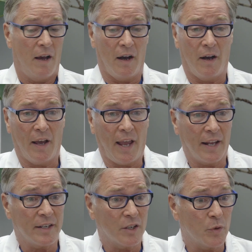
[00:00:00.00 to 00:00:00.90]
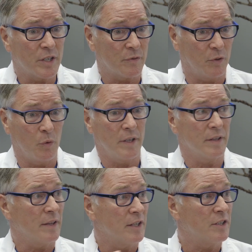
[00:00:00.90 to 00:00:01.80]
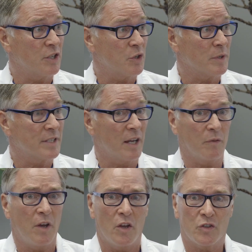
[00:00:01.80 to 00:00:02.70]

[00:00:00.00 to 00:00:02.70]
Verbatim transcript: uh, and increased fluid in, in the tissue itself.